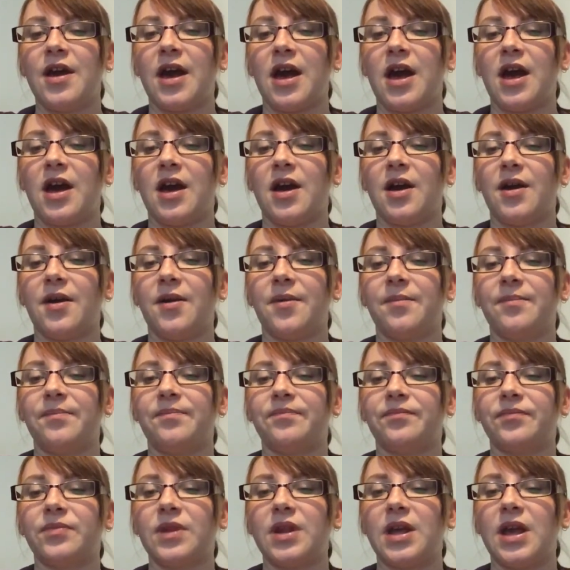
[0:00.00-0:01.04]

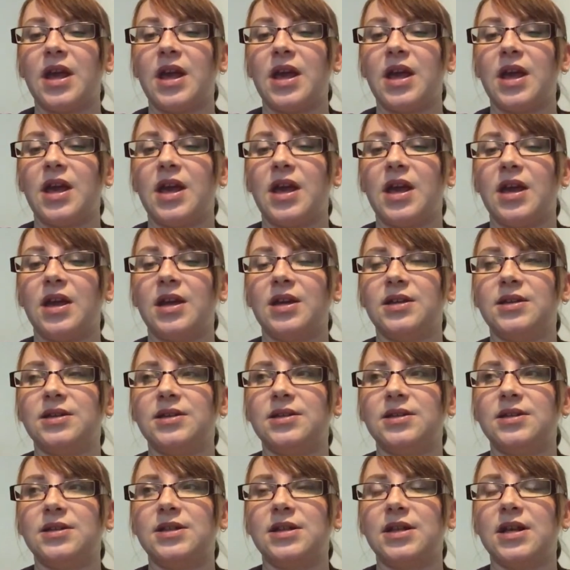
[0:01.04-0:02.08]

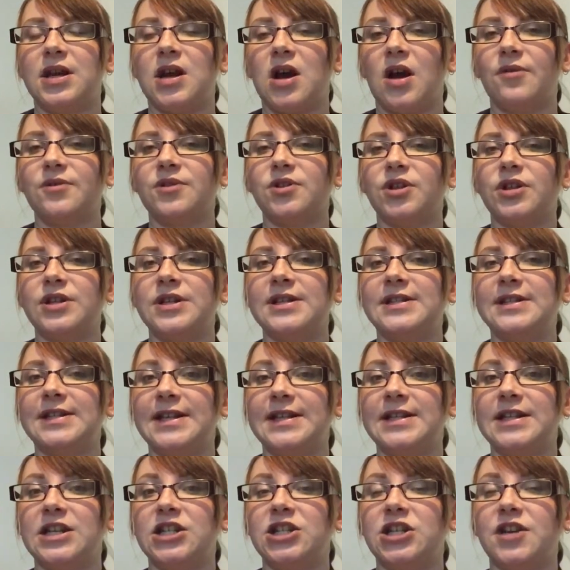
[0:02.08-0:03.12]
and I was on the
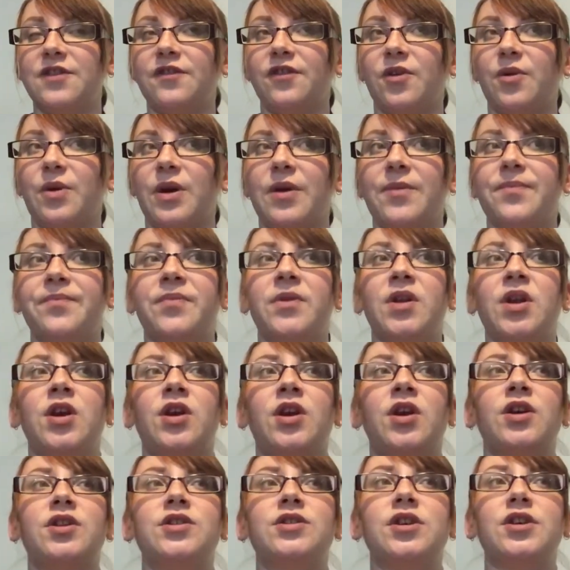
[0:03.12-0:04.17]
CTG for a while.
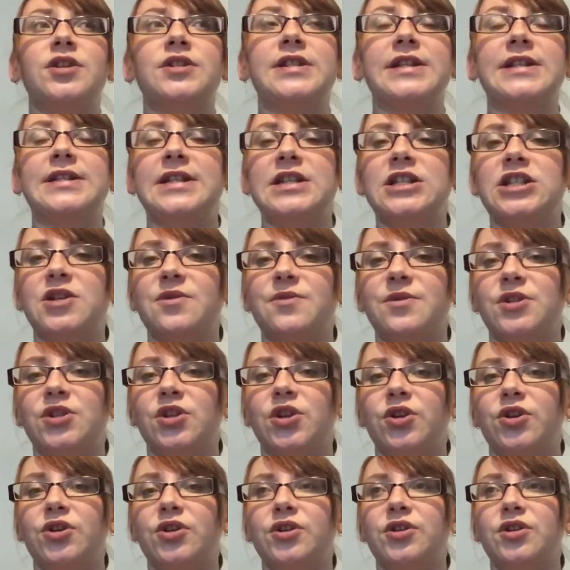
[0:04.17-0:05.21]
So CTG was
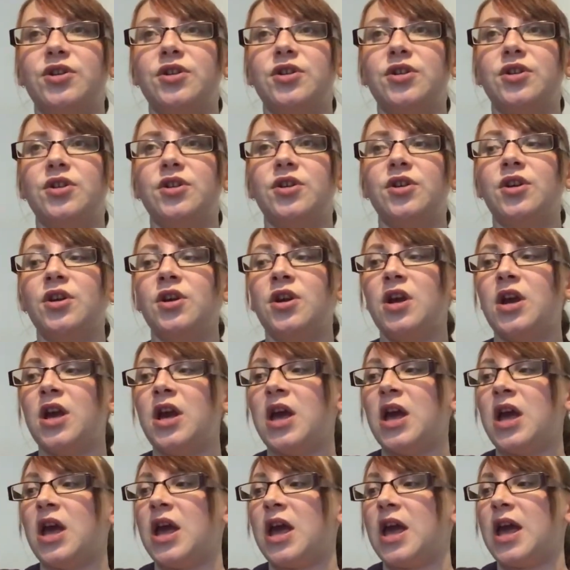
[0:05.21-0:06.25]
good,
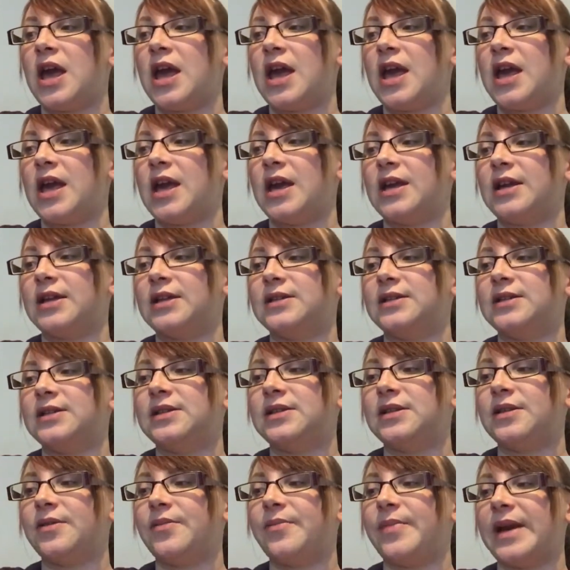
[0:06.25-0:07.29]

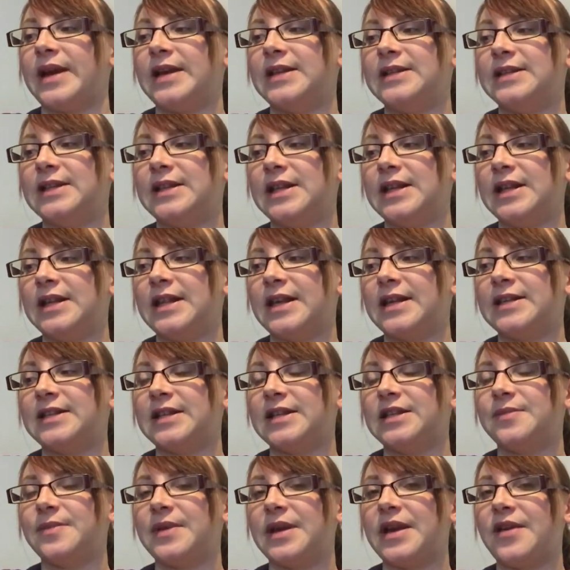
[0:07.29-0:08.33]
and basically they
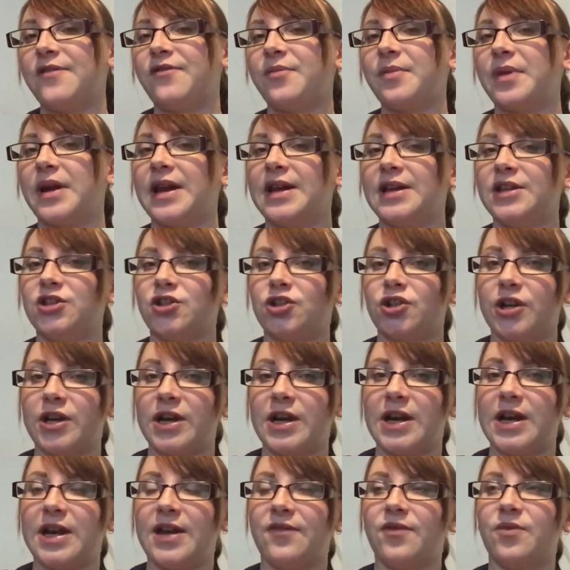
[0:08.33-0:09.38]
said to me, given my
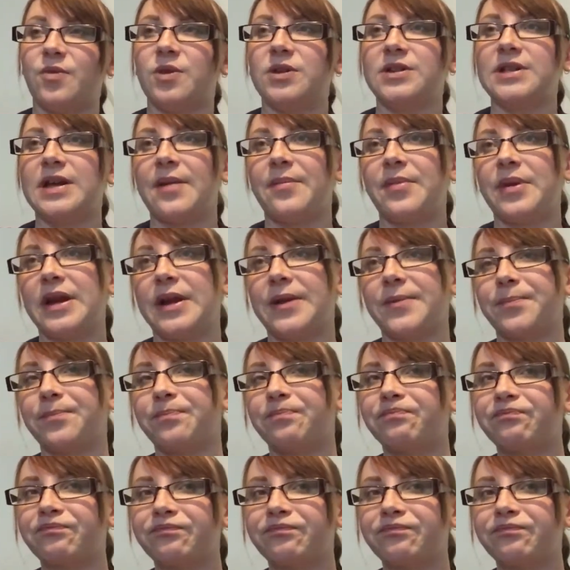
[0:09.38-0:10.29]
history, given what's happening,